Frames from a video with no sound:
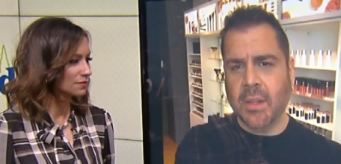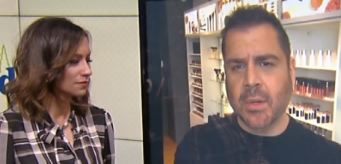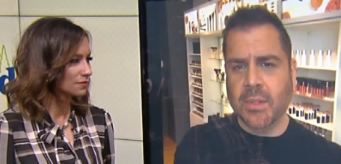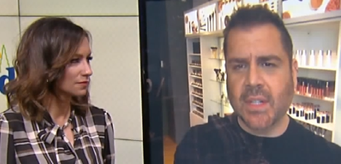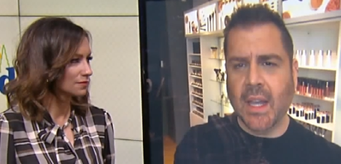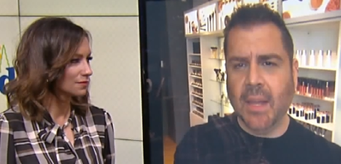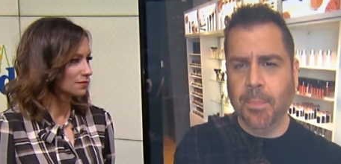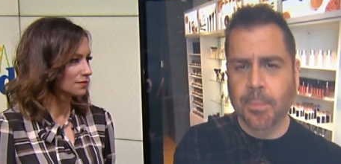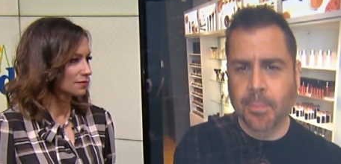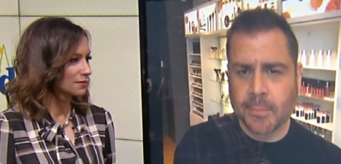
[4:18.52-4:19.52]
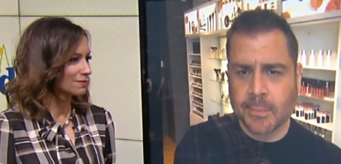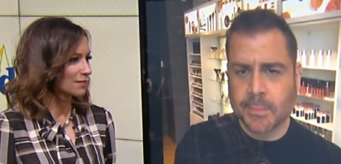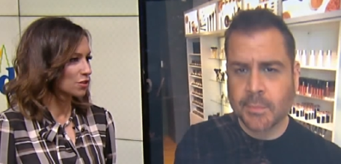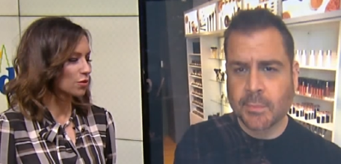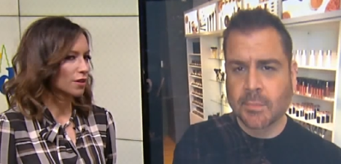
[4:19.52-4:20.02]
Speaker 1: their own time.
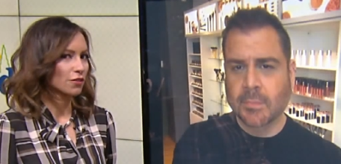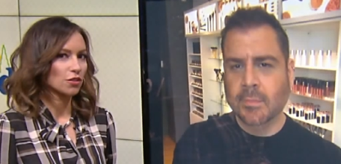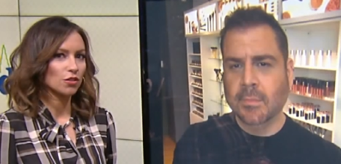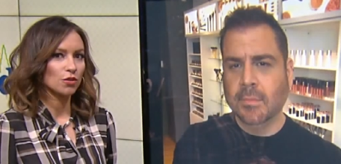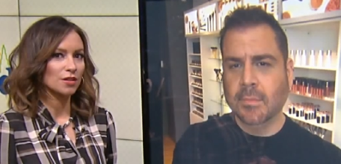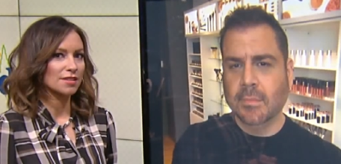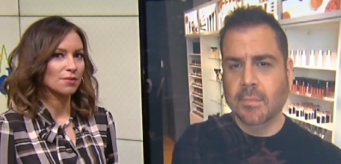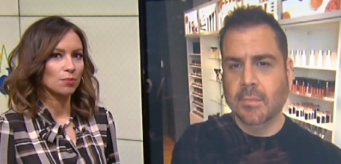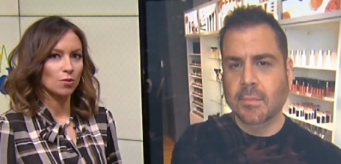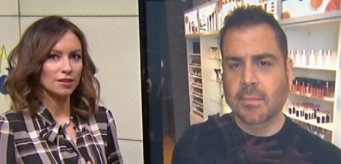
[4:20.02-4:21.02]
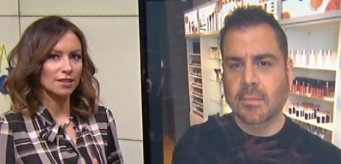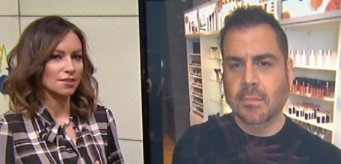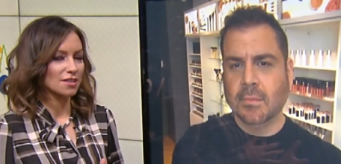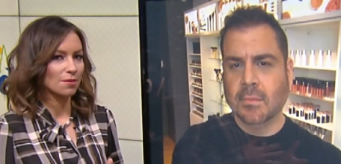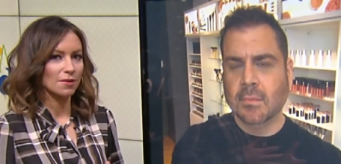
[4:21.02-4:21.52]
Speaker 2: So, and if you do at some point need
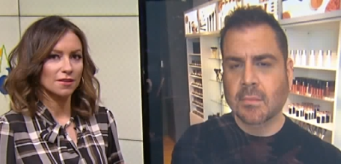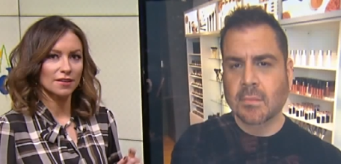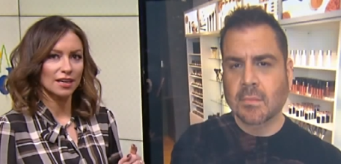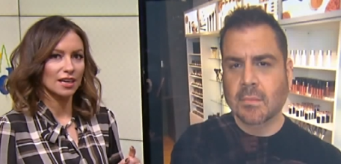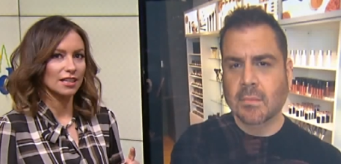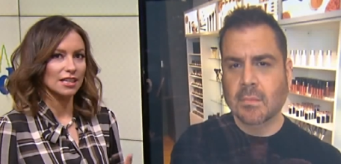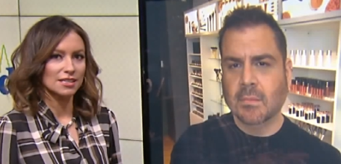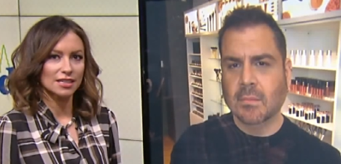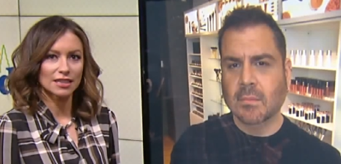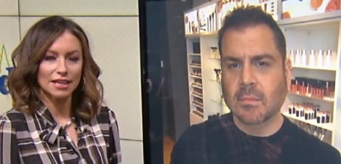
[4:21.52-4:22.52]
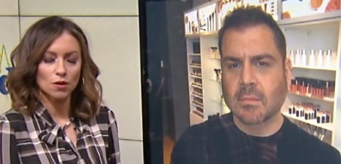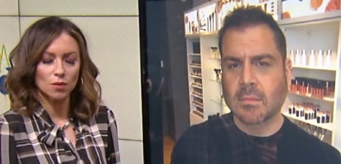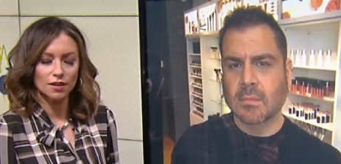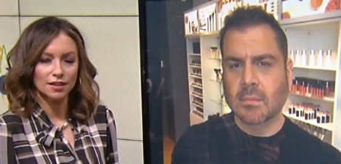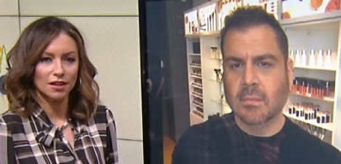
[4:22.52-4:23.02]
to stop in there again, he's in
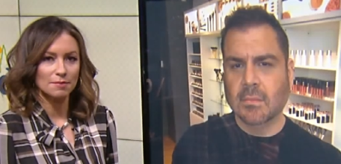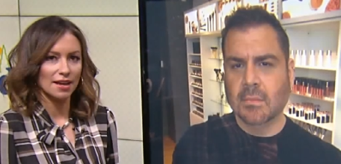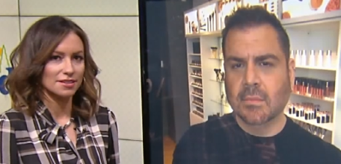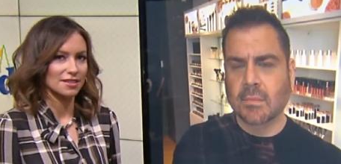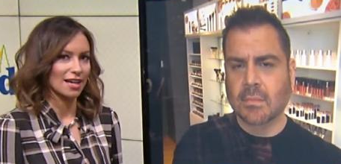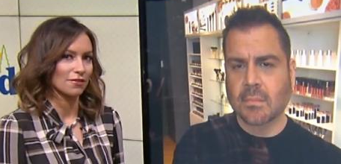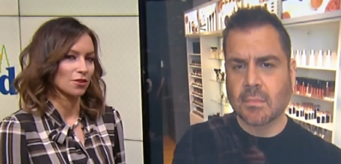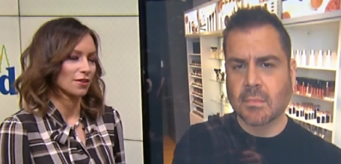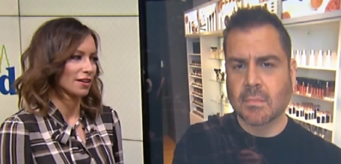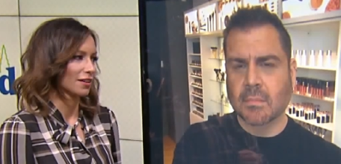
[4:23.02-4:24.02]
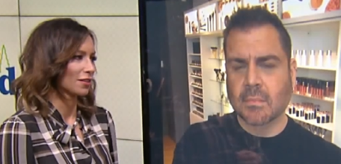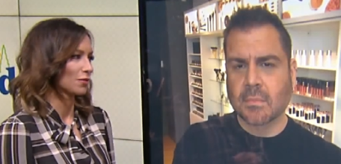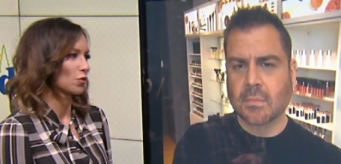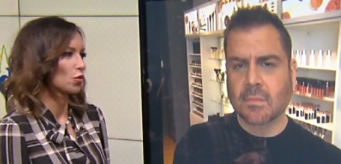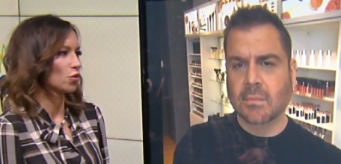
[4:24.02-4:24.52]
Lakewood on Madison Avenue
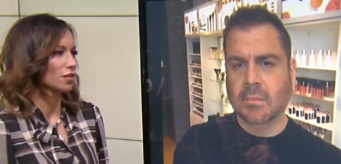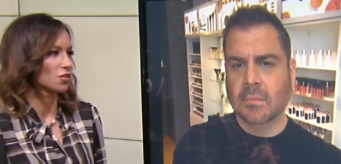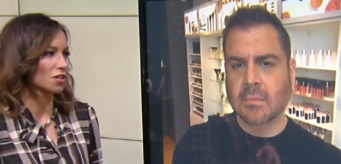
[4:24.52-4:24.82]
there. Coolest